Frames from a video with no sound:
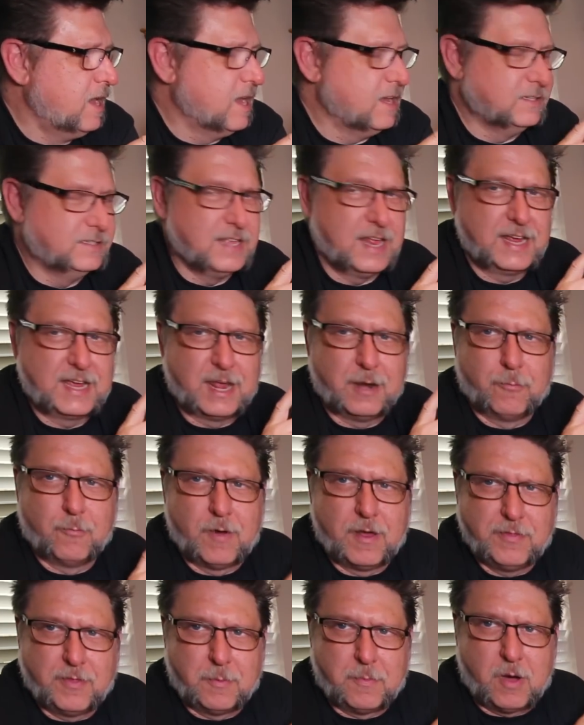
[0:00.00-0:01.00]
is that I can
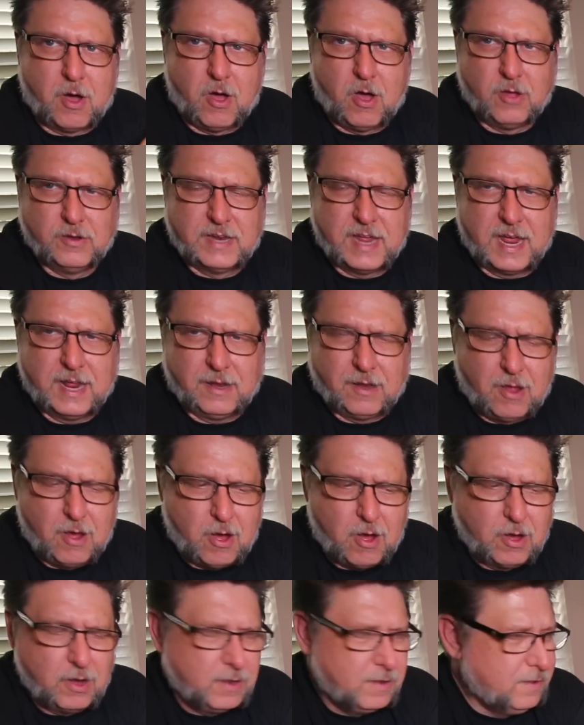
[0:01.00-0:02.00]
run them all day
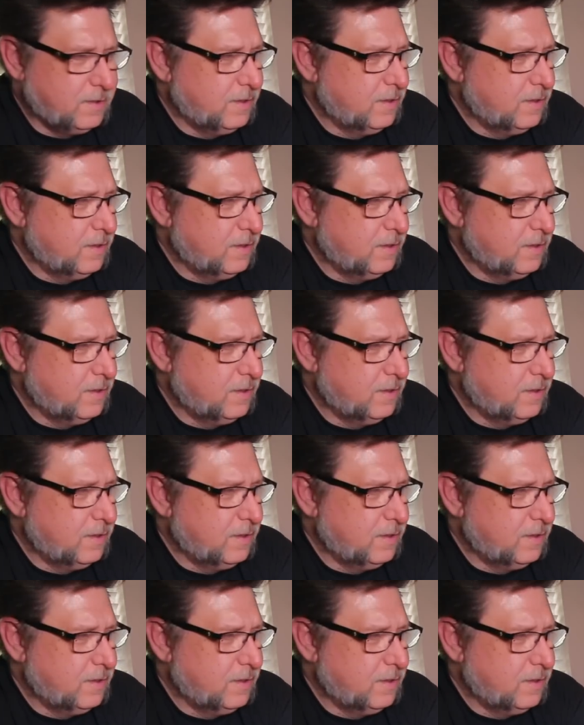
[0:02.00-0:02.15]
long